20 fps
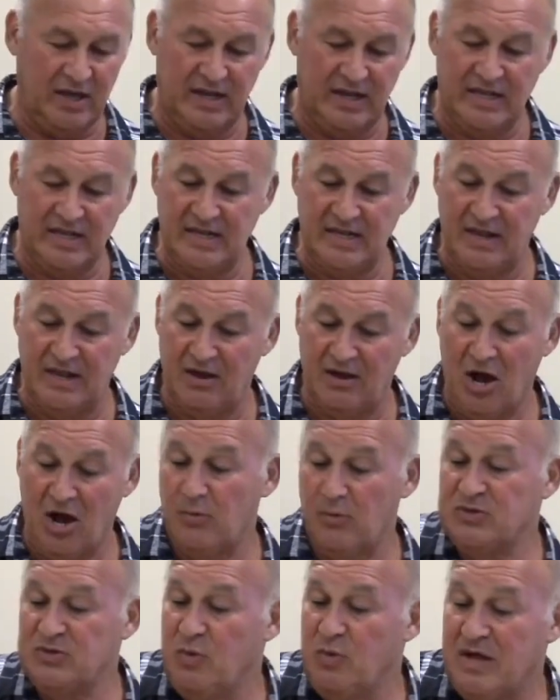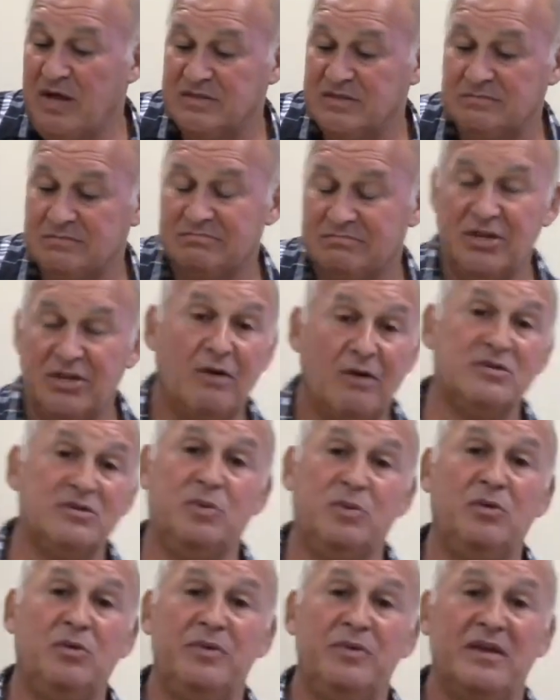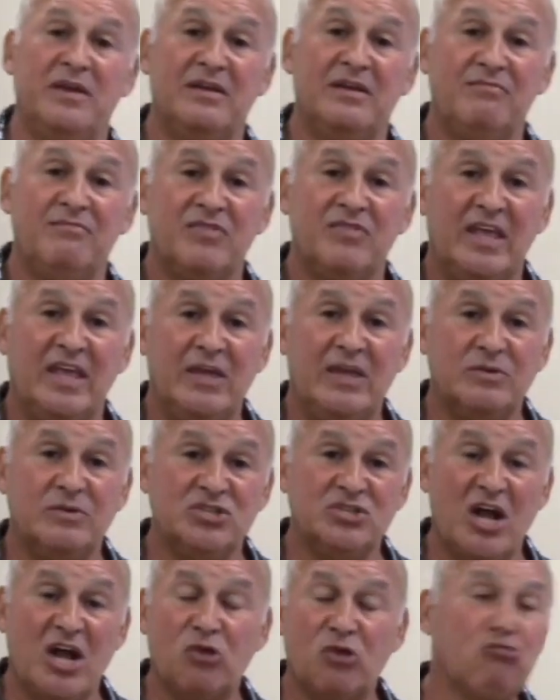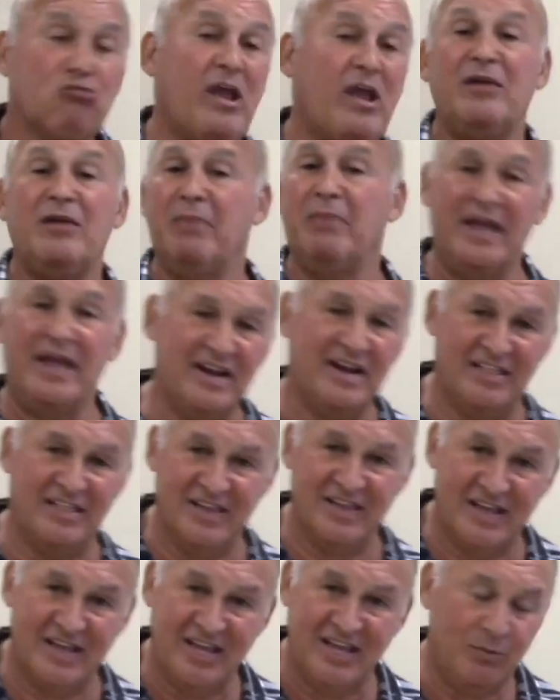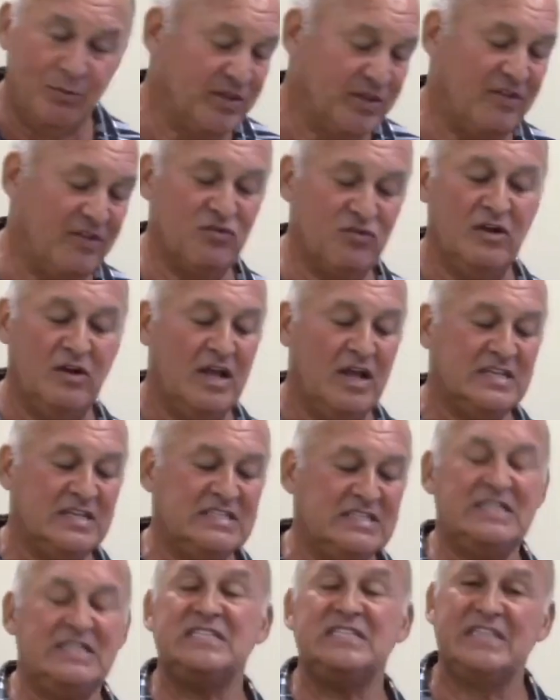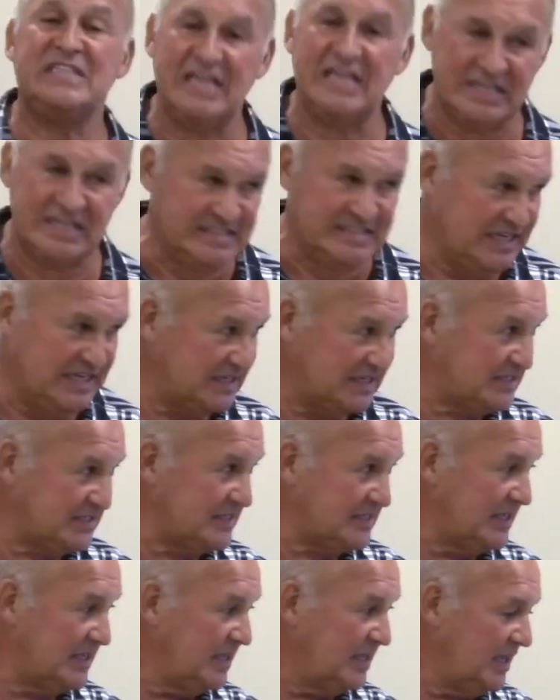He always was. He always will be. He was not created by anything. He will never cease to exist.